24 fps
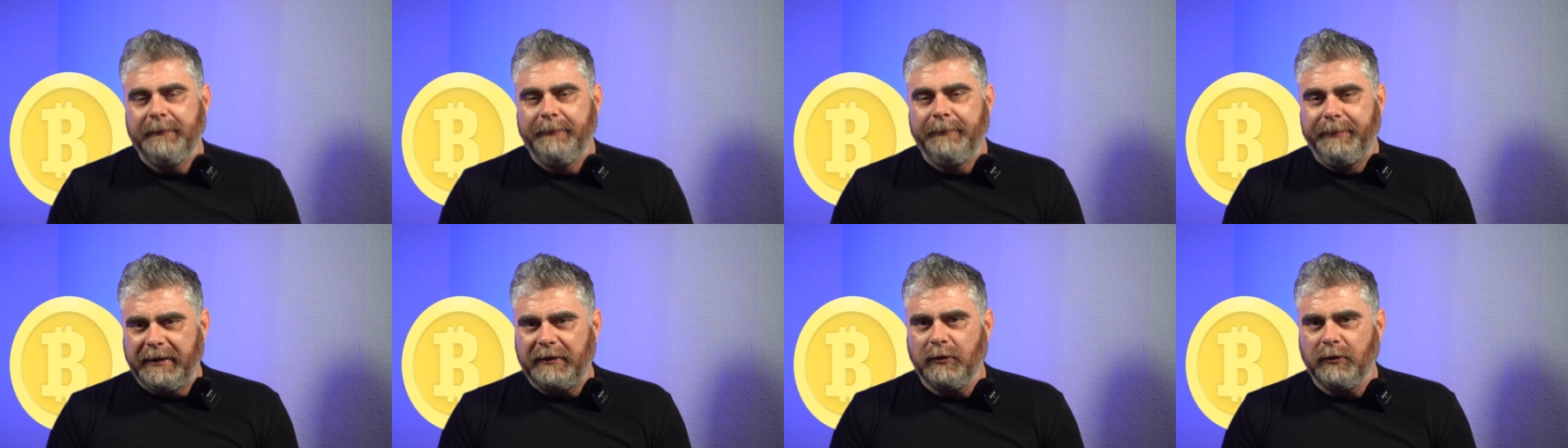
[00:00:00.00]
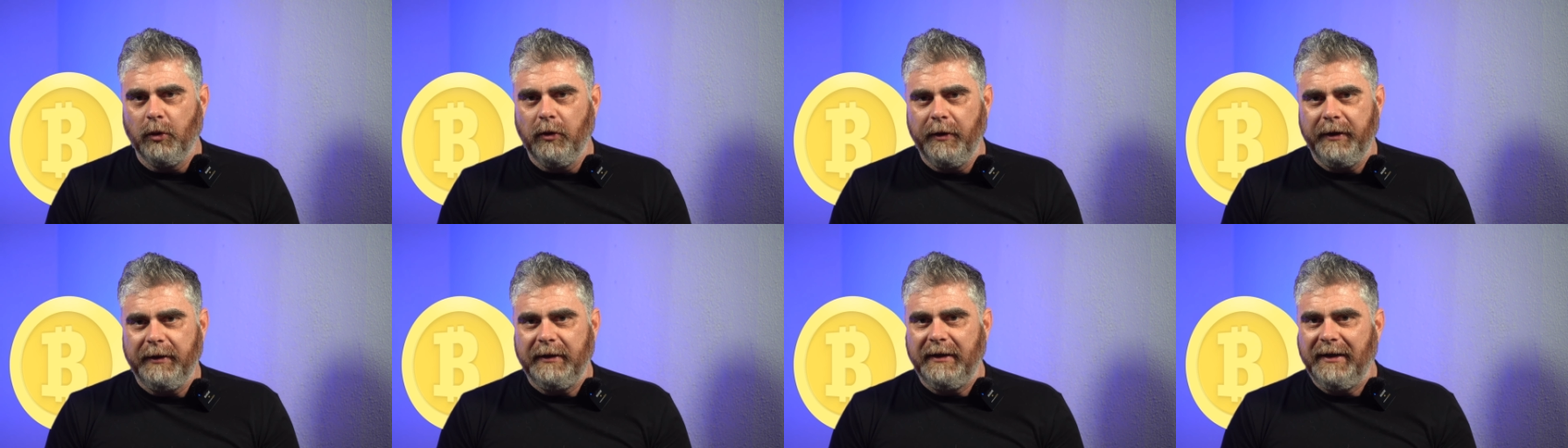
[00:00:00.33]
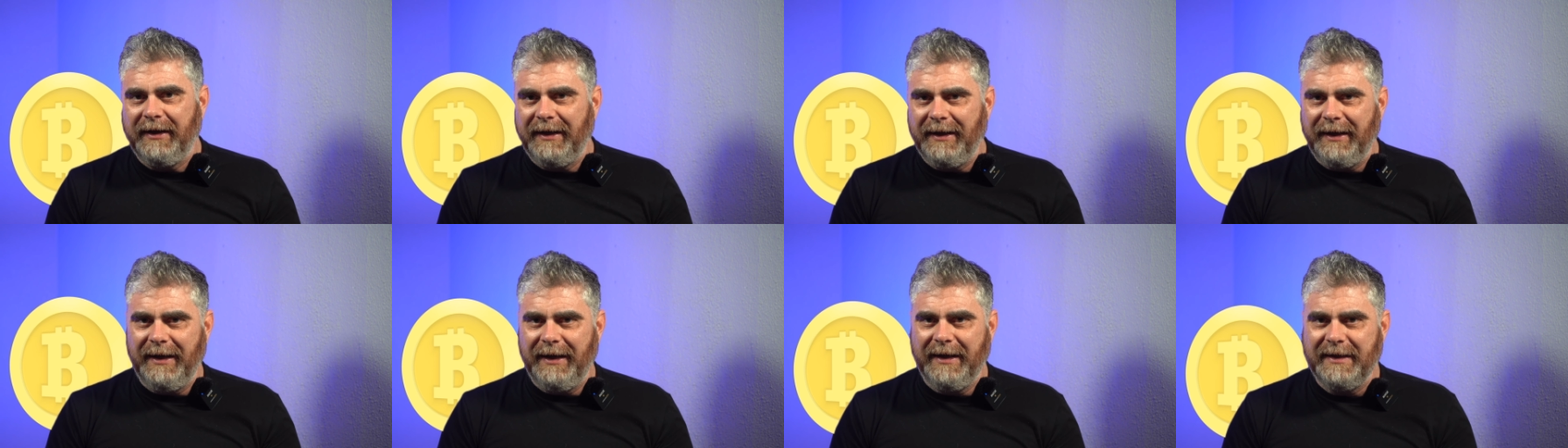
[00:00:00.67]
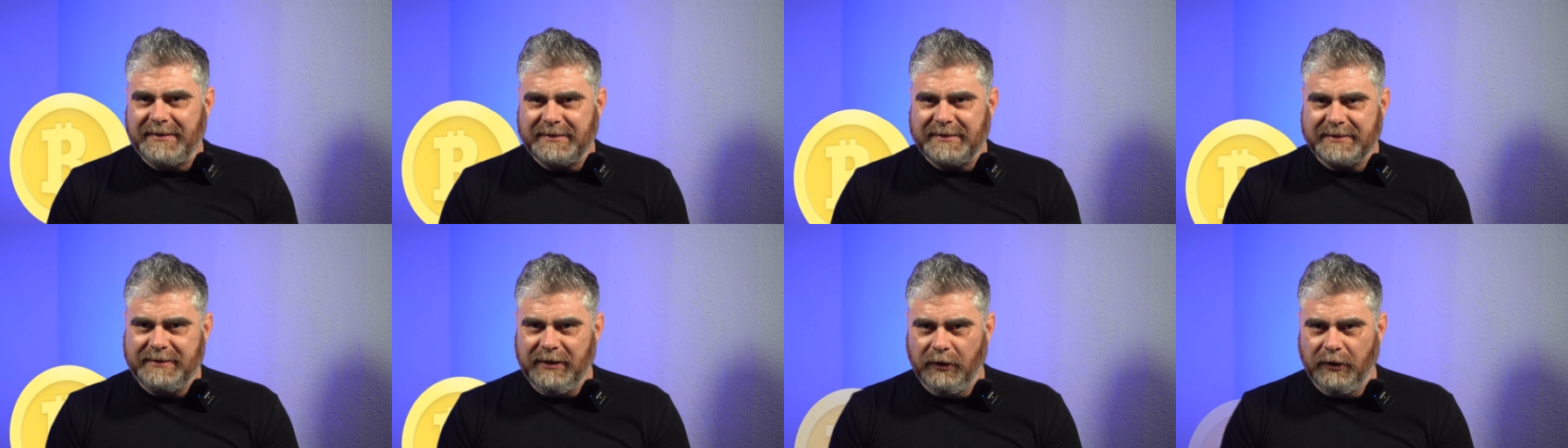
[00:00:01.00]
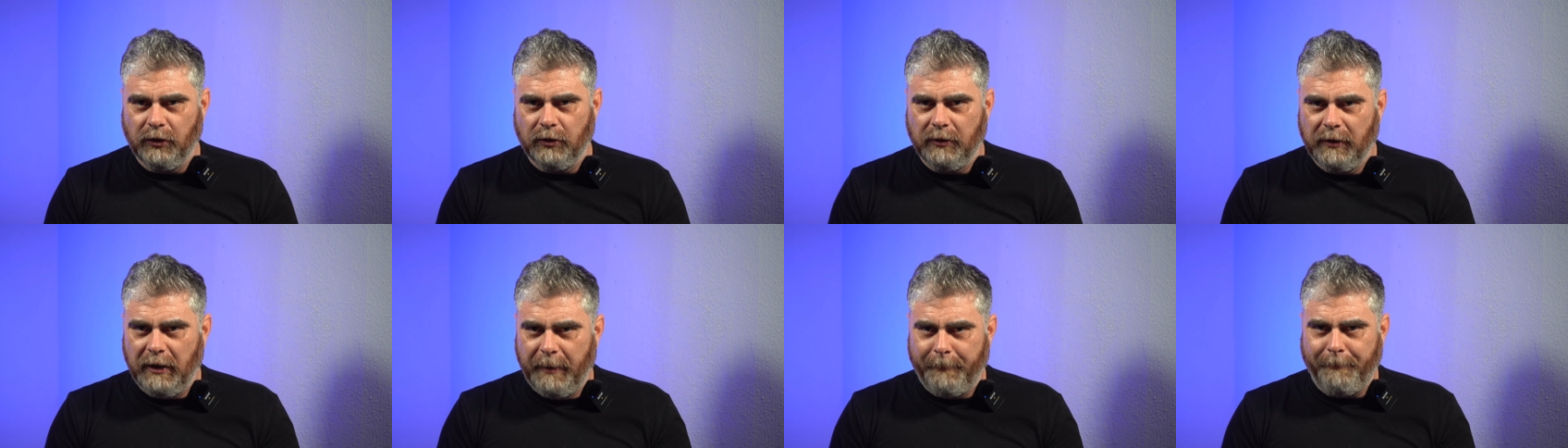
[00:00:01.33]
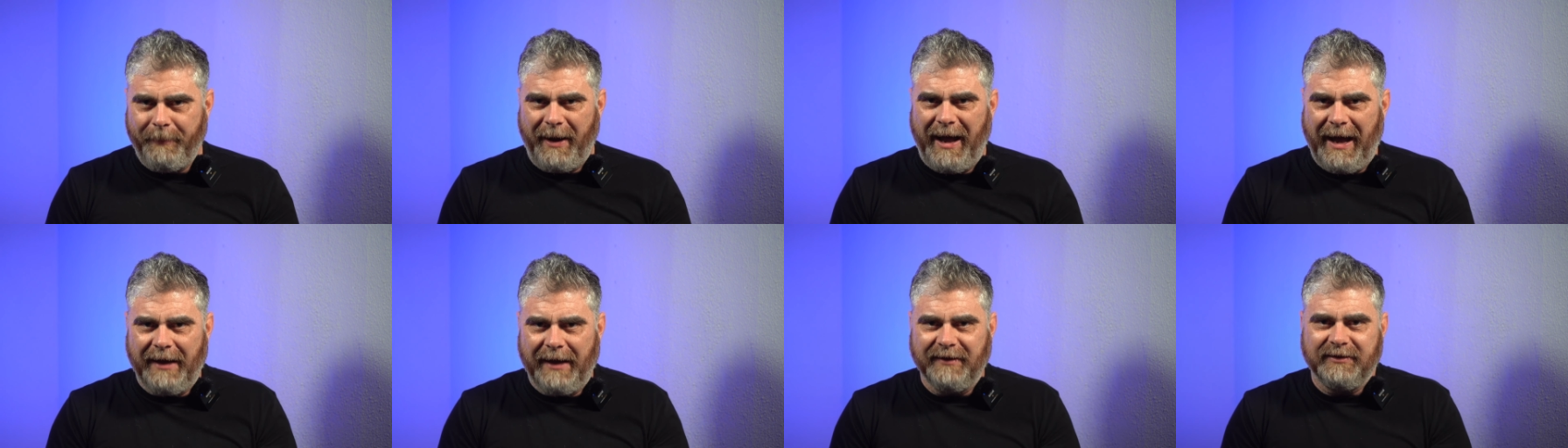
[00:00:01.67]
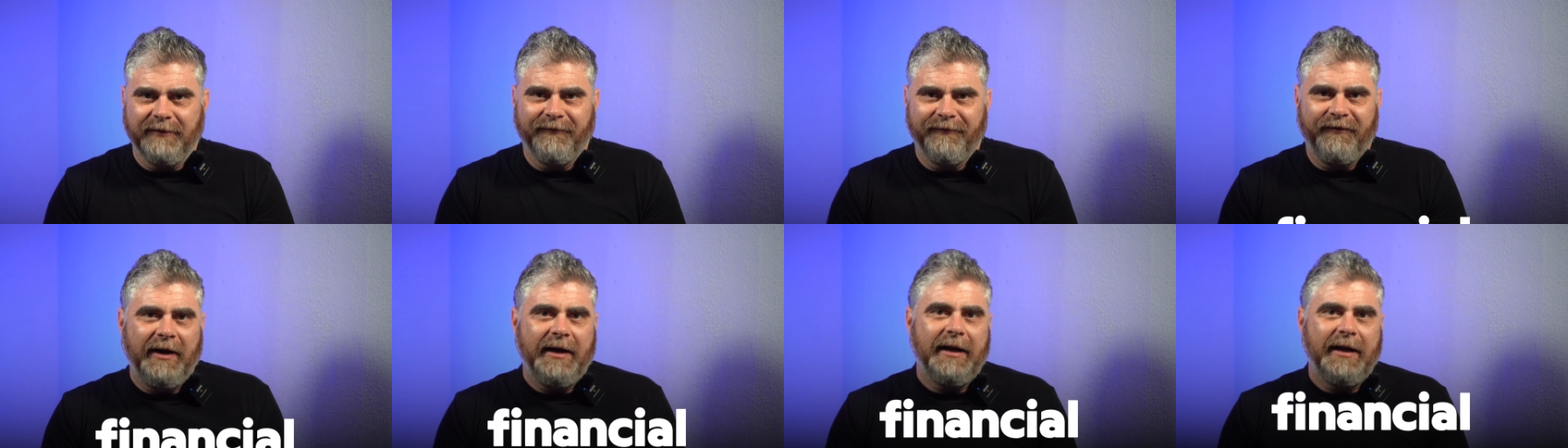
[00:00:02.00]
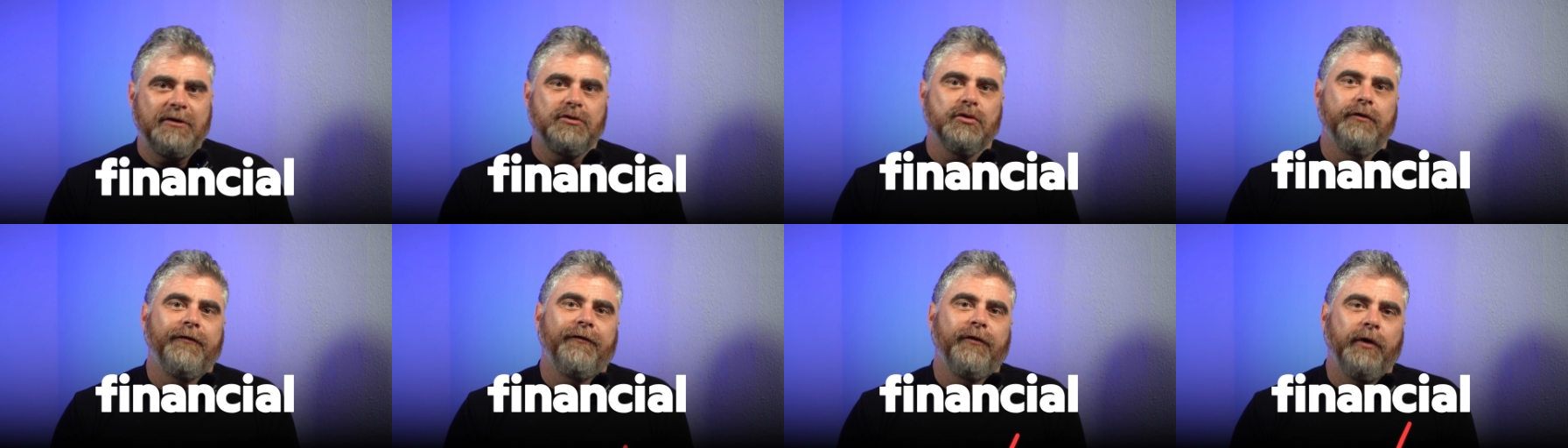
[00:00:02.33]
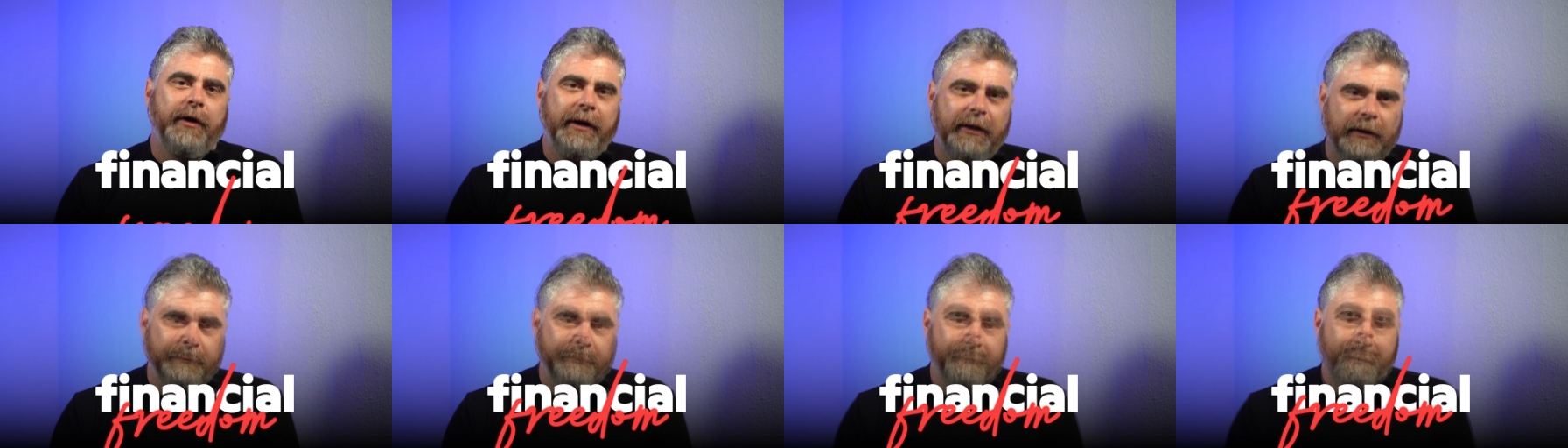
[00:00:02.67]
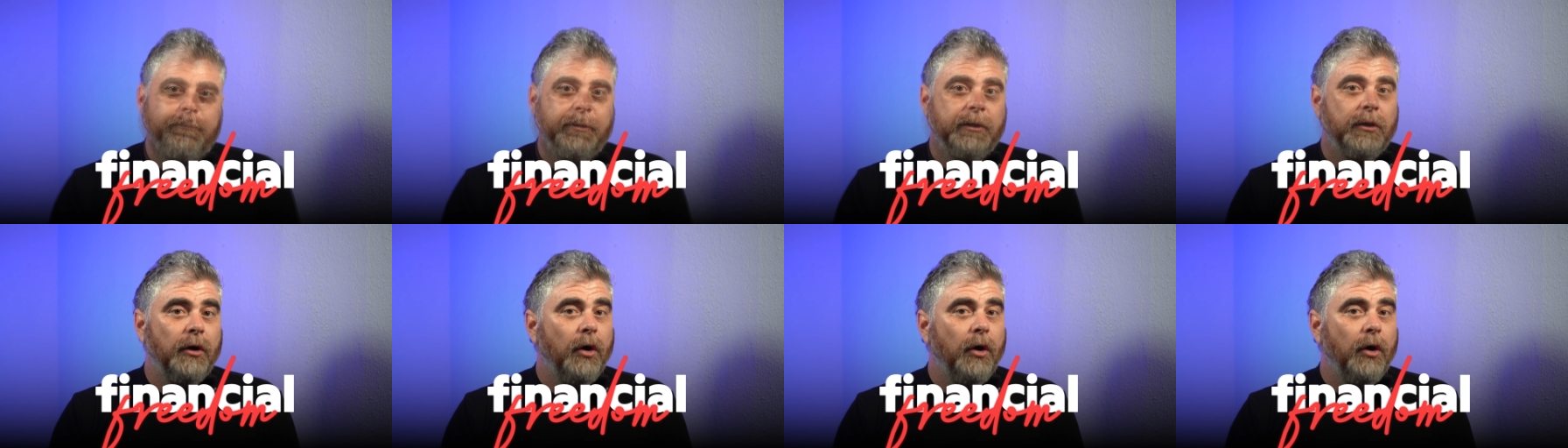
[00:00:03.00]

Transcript: Bitcoin is still a path to financial freedom, but